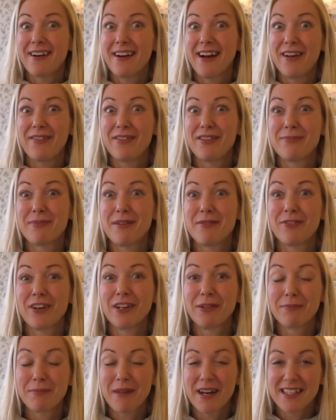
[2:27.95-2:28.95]
if you've been
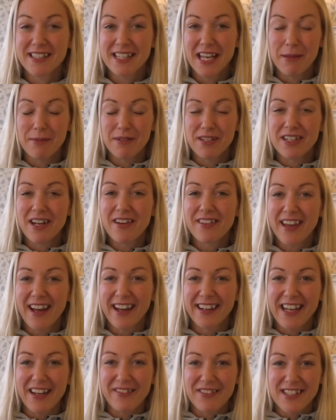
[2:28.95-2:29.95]
following my tips, that
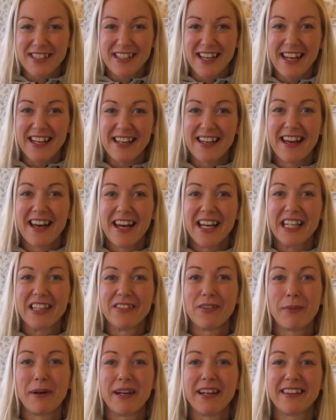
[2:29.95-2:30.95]
I never say give
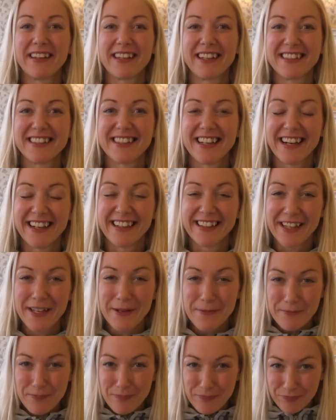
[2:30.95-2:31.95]
up anything entirely.
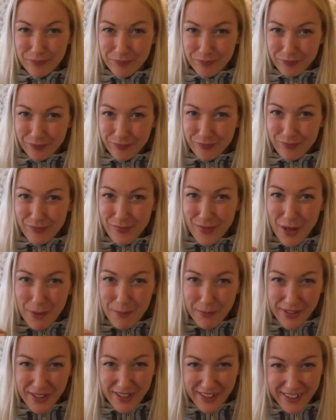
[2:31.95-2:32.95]

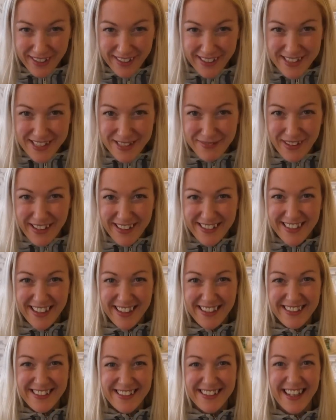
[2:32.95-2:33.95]
But you're going to need to make
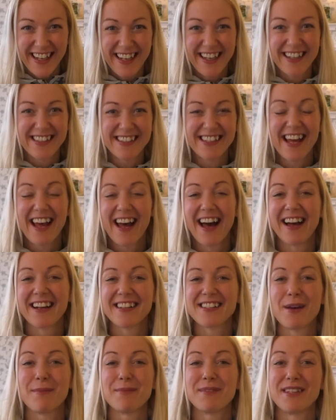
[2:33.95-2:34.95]
changes, guys.
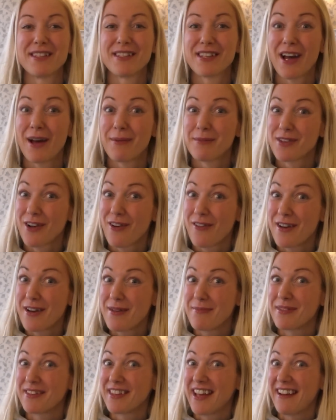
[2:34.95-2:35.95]
Accept it. I'm
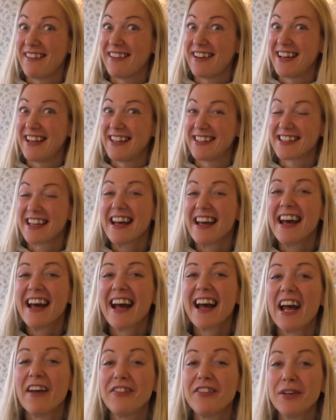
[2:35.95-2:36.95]
sorry, but there it is.
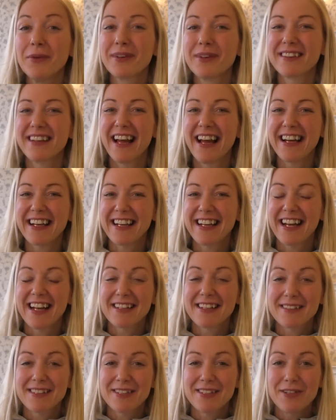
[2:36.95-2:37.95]
If you would like
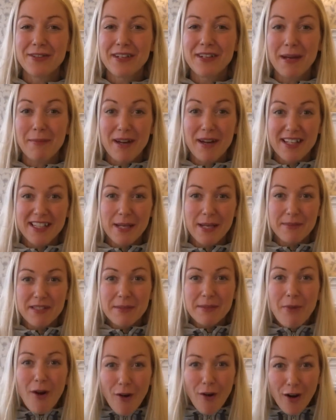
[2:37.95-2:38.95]
to get my tip
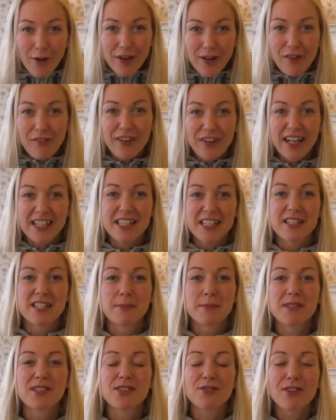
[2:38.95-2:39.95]
tomorrow, don't forget to
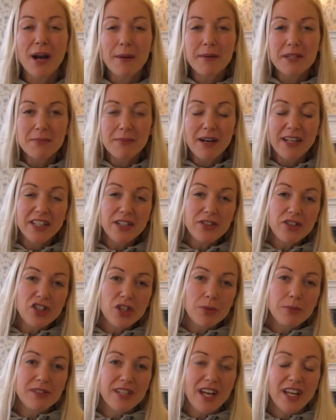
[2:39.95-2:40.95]
subscribe to my
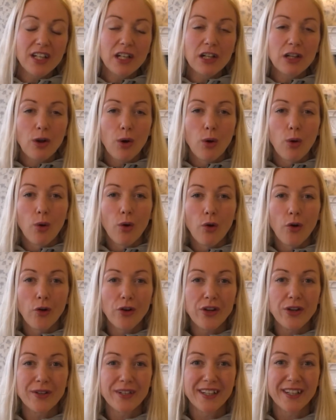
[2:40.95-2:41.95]
YouTube channel, or
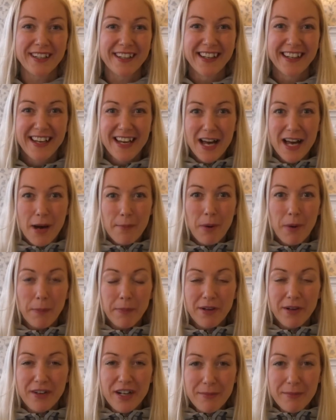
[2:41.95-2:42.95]
you can pop
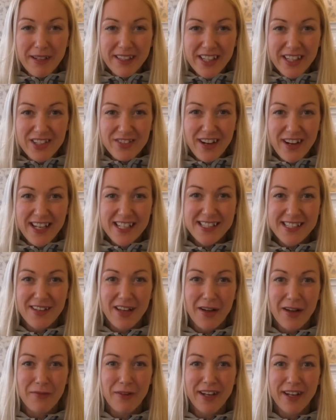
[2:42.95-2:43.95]
your email address
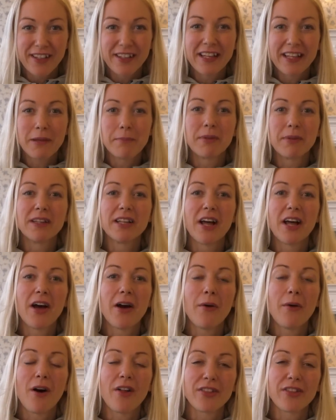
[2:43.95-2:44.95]
via the link
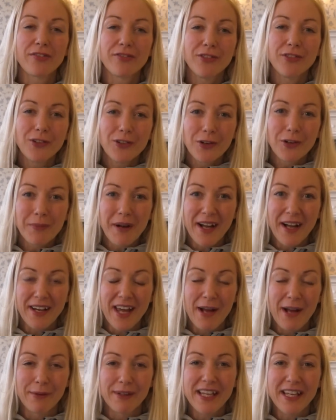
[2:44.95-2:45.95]
below on the form and
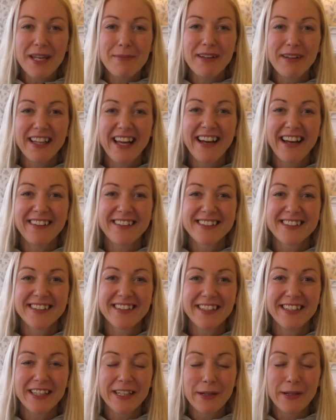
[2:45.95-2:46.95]
I will email it out to
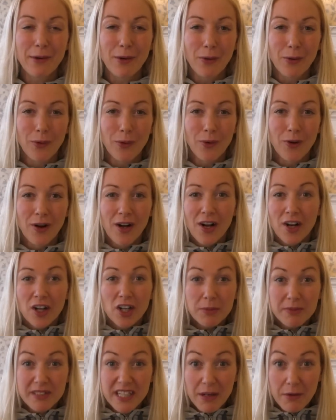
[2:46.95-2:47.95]
you, or
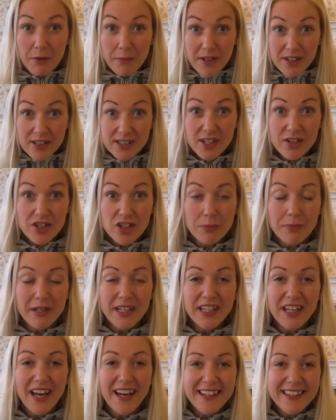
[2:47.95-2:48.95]
come chat with me on social
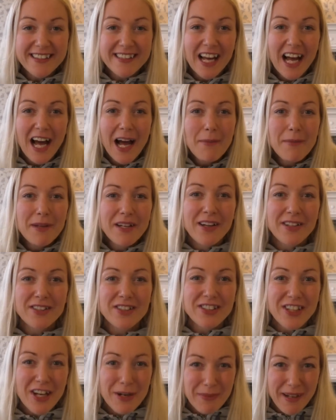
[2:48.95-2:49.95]
media anytime. You
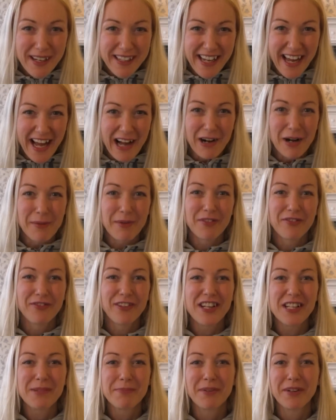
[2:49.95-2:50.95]
should know by now, I'm on
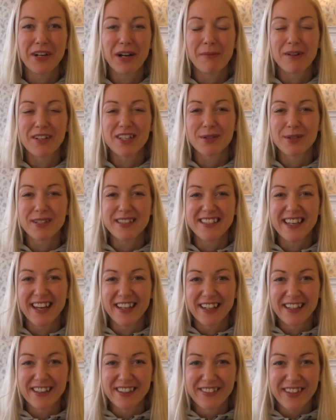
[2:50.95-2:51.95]
Facebook, I'm on Twitter,
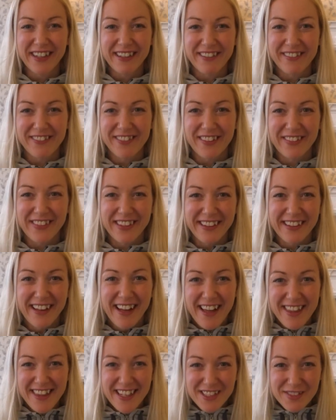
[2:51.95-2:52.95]
and I love hearing from you.
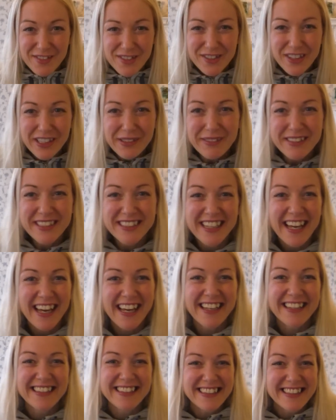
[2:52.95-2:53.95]
Thanks for joining me
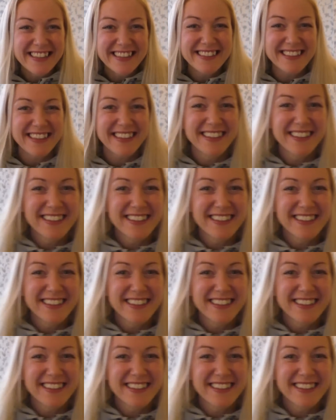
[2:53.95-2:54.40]
today. Cheers.